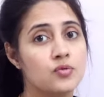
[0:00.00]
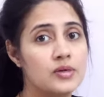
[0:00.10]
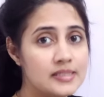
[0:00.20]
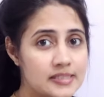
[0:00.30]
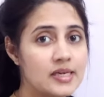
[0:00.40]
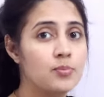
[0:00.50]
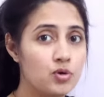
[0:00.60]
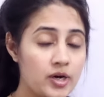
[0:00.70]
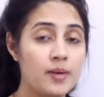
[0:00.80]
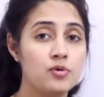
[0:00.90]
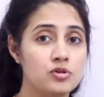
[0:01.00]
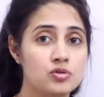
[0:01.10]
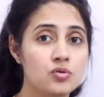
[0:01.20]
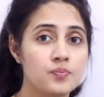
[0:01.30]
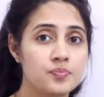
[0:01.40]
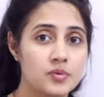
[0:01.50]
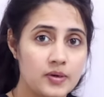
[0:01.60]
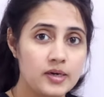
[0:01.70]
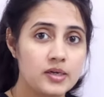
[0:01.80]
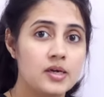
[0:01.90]
We will see a program also,
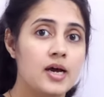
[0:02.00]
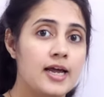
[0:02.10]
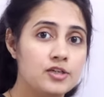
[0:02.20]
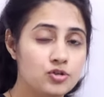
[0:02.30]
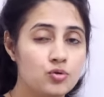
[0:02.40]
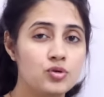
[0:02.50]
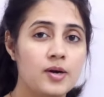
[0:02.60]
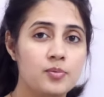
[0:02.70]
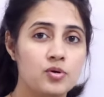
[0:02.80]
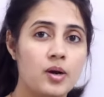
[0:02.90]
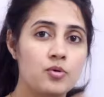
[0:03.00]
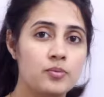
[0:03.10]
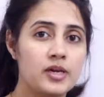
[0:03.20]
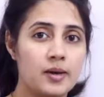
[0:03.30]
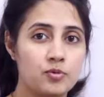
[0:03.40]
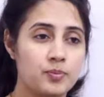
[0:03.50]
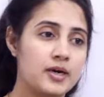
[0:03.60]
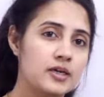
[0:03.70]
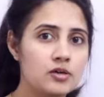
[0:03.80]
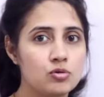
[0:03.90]
right? I will show you that program on my laptop.
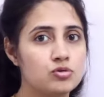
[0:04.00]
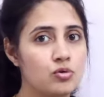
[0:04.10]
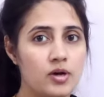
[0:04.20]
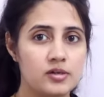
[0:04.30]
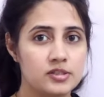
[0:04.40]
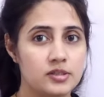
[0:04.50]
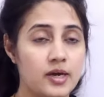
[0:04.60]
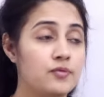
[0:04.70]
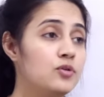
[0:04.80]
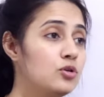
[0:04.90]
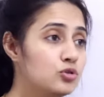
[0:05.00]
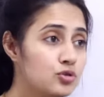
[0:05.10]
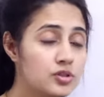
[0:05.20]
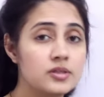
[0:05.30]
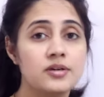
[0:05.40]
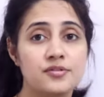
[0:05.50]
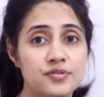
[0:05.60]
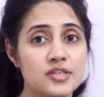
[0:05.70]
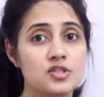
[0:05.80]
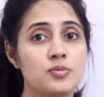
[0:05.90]
Practically also, I will see, and we will also see the
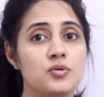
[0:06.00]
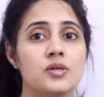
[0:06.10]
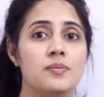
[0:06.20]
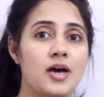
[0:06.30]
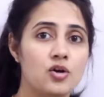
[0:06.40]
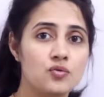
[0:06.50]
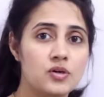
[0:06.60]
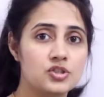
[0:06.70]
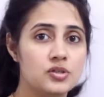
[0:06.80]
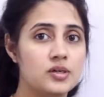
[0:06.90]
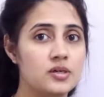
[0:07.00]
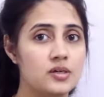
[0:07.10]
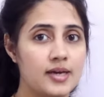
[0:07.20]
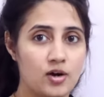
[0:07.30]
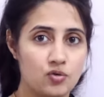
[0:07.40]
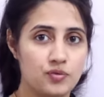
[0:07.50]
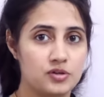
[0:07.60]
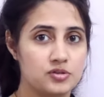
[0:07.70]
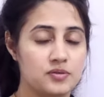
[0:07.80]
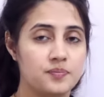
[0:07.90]
difference between malloc function and calloc
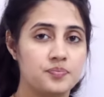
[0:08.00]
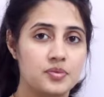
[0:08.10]
function.